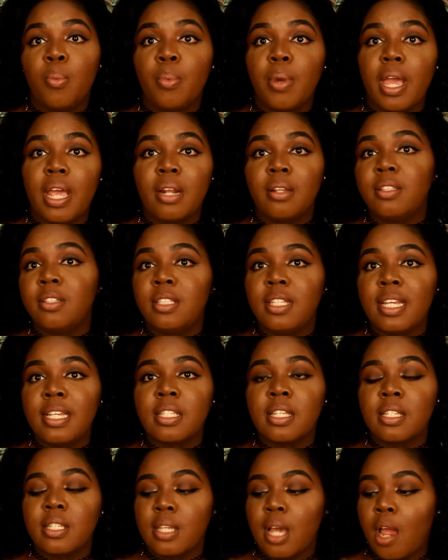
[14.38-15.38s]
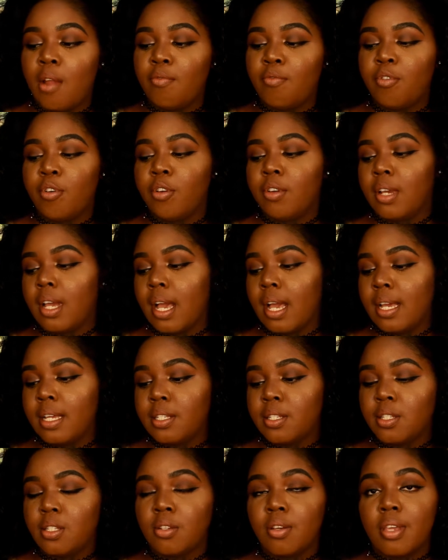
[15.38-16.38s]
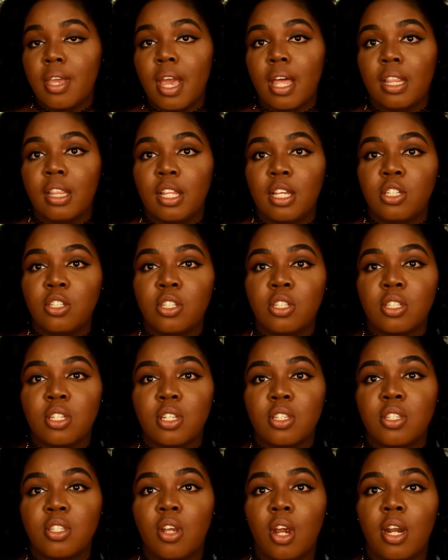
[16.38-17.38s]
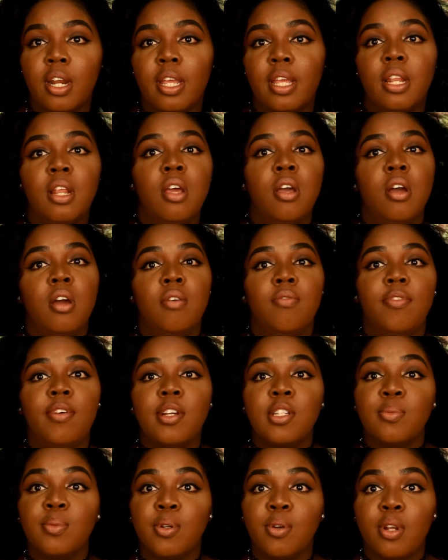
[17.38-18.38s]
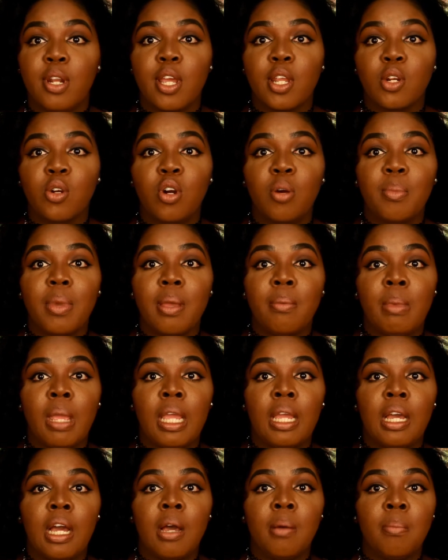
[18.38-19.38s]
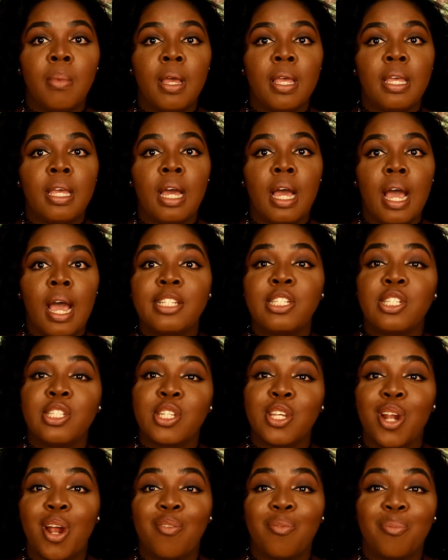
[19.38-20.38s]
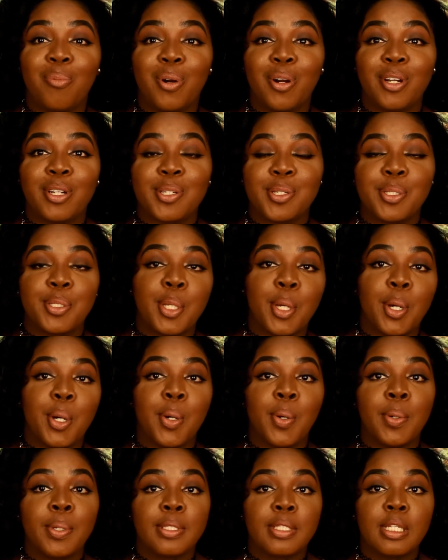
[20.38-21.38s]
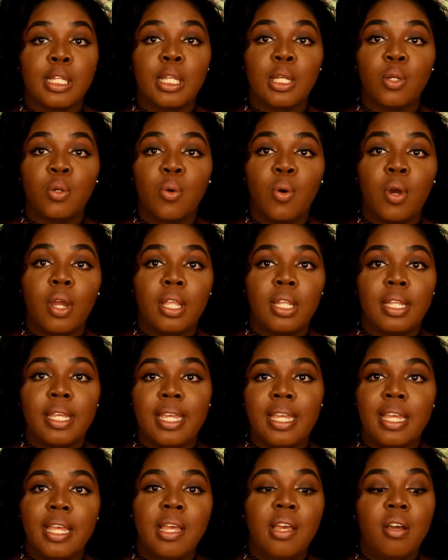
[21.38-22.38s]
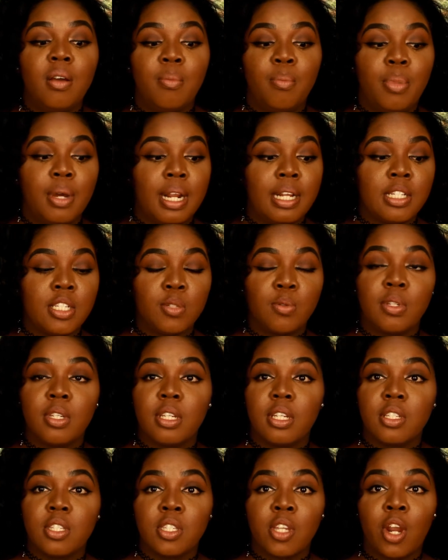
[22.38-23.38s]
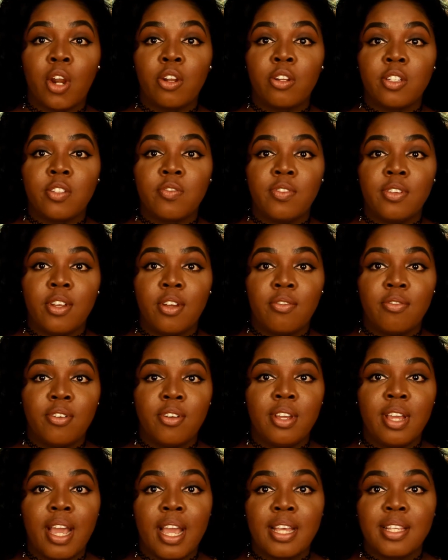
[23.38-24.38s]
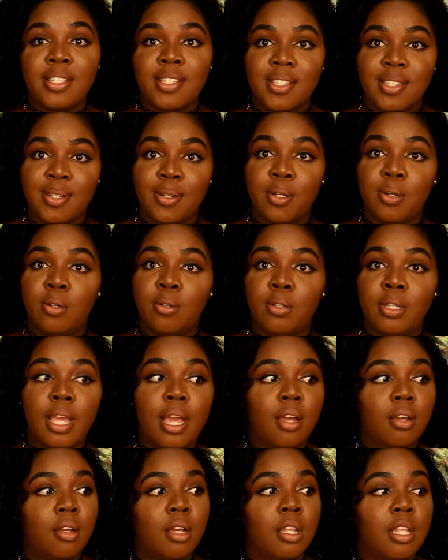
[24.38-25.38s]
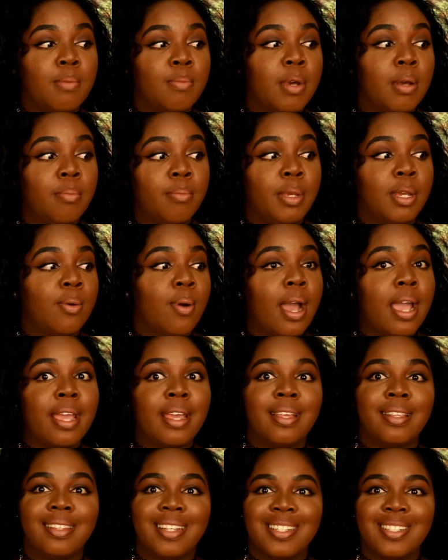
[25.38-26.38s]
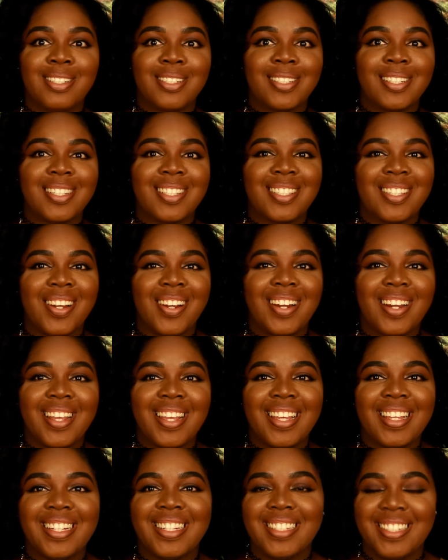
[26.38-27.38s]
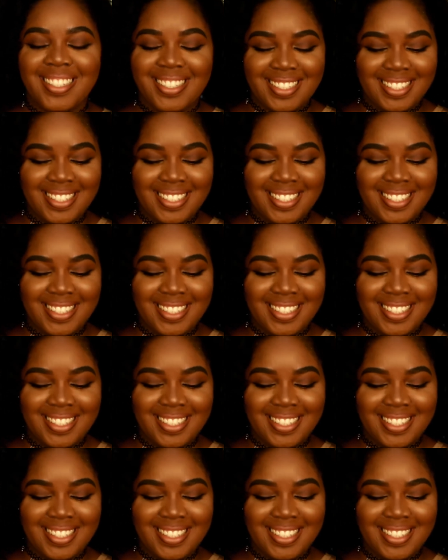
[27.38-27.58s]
at a decent time for you guys. So yeah, let's just get started. First, we're gonna ignore my makeup. I just got off work, so it's a little oily, but I just wanted to get started on this video for you guys. So yeah, Lima, be quiet. Let's just get started.